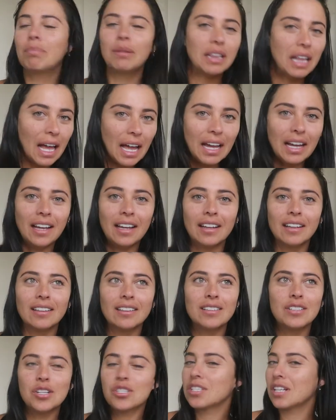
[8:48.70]
black
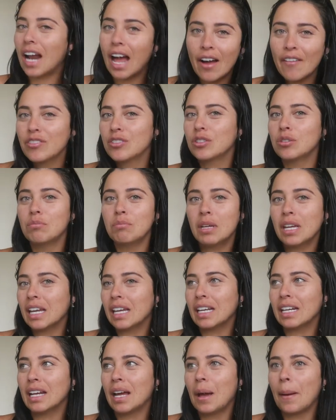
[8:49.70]
doesn't have to
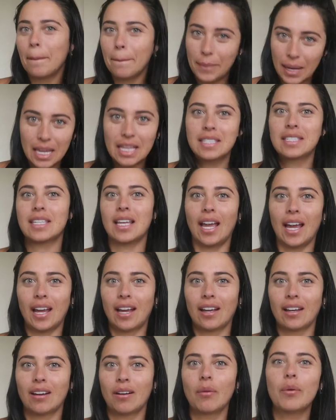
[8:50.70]
mean
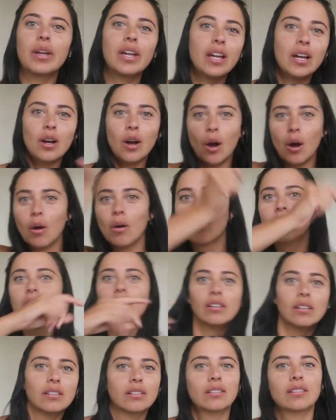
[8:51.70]
basic. We can go
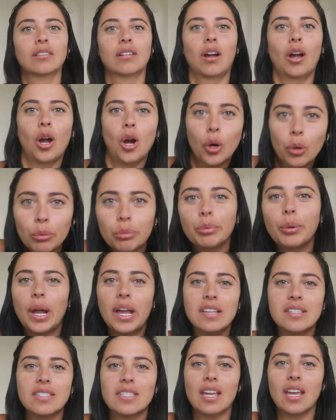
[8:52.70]

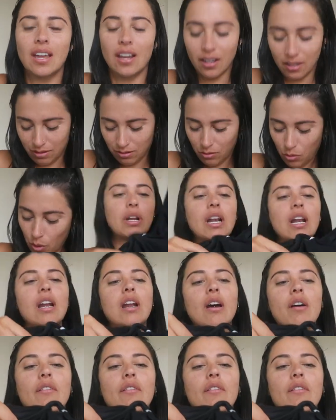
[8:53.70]
crazy. Really